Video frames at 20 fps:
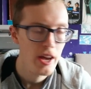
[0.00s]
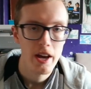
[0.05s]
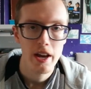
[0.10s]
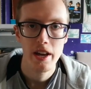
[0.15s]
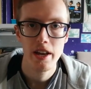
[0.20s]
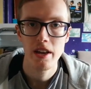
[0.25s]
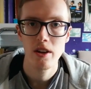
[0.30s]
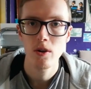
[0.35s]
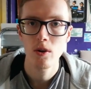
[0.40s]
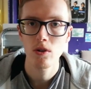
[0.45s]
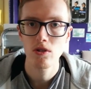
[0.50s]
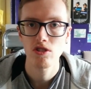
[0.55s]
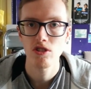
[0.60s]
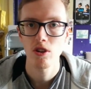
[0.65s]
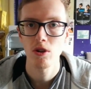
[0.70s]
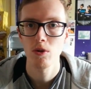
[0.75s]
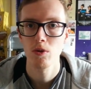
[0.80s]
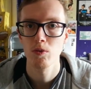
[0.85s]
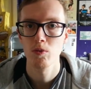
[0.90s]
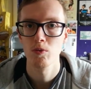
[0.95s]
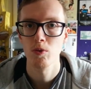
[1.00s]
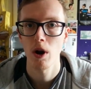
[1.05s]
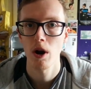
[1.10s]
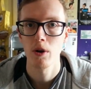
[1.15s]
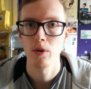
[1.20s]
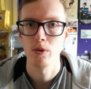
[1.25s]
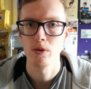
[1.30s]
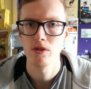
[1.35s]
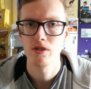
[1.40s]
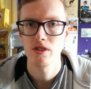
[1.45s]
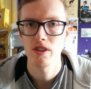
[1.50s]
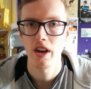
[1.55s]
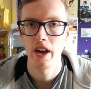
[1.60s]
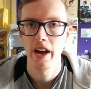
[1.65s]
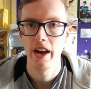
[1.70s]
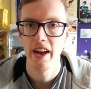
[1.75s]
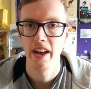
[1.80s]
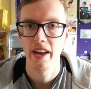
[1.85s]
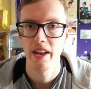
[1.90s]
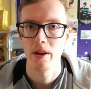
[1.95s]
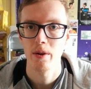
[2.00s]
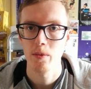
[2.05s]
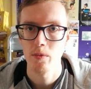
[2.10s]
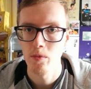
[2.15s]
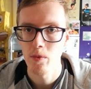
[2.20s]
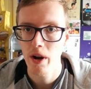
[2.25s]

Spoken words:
He also wrote a